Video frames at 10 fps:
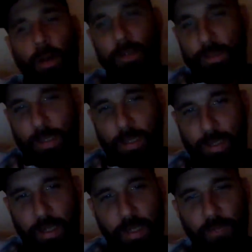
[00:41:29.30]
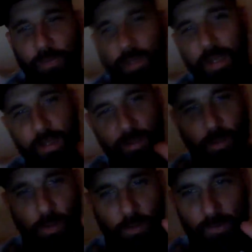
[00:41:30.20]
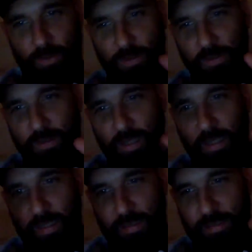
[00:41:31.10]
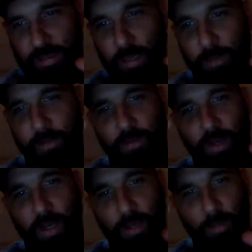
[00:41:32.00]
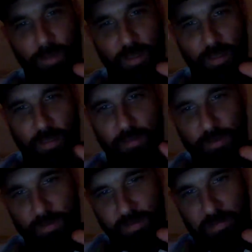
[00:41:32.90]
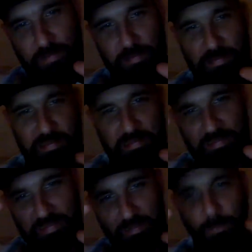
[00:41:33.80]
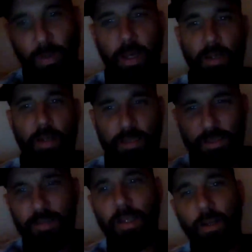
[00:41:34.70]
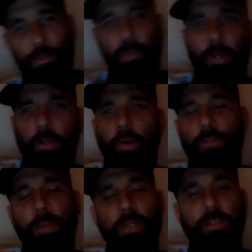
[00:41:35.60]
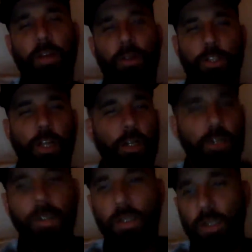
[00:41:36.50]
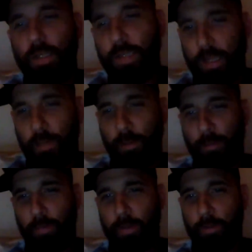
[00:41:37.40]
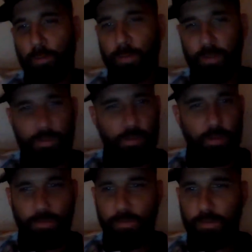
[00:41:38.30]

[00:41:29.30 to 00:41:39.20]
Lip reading: was like I definitely get the whole kind of scummy vibe with the, but I still thought it was pretty cool, especially if I was young. I think that'd be a pretty cool place to live.